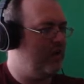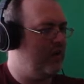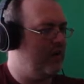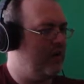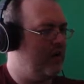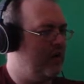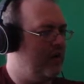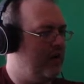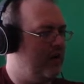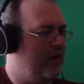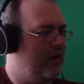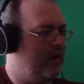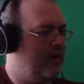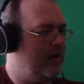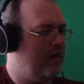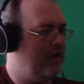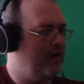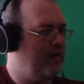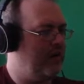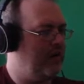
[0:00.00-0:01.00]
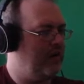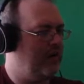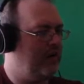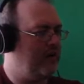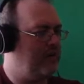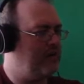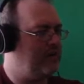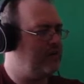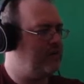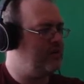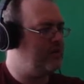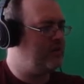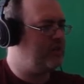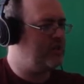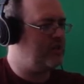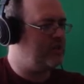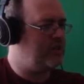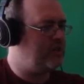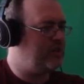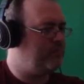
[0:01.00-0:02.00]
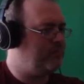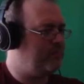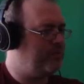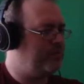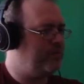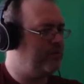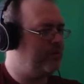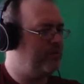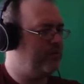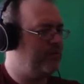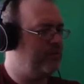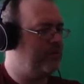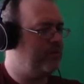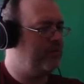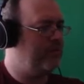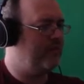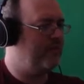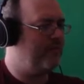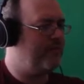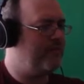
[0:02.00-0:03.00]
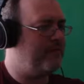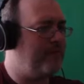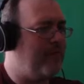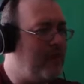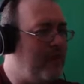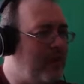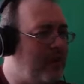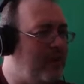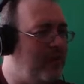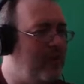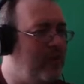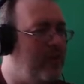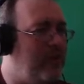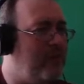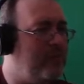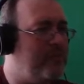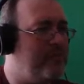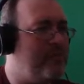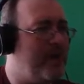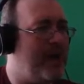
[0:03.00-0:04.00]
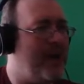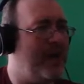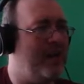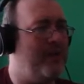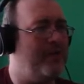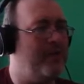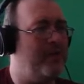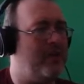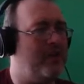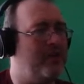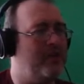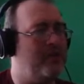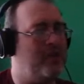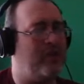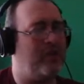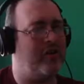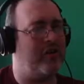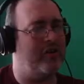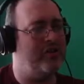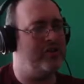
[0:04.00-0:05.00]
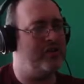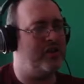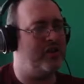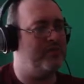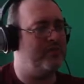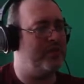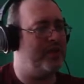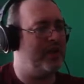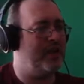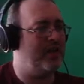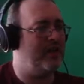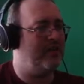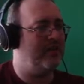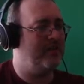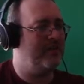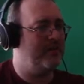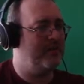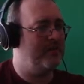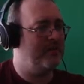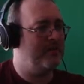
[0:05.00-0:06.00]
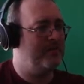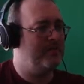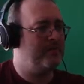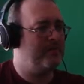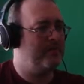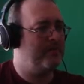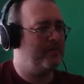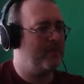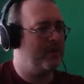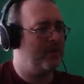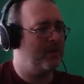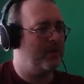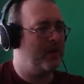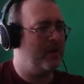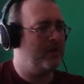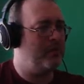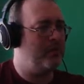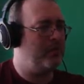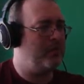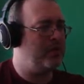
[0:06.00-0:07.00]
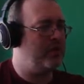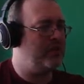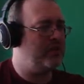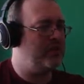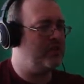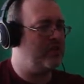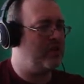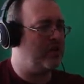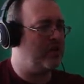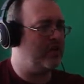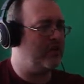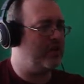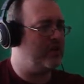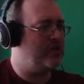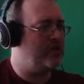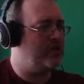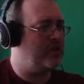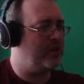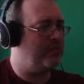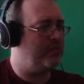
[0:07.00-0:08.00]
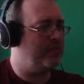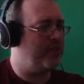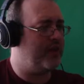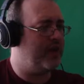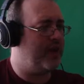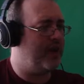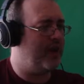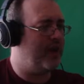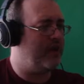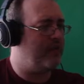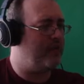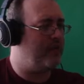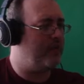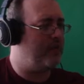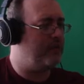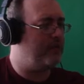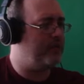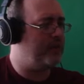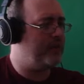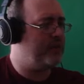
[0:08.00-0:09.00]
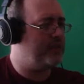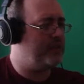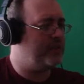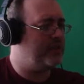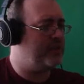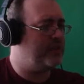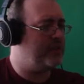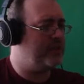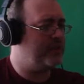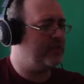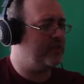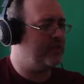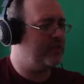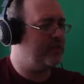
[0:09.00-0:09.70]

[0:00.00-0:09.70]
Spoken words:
And jump! Fuck off, man! Have we got to do a crouch jump there? Why would we need to do a crouch jump there, of all places?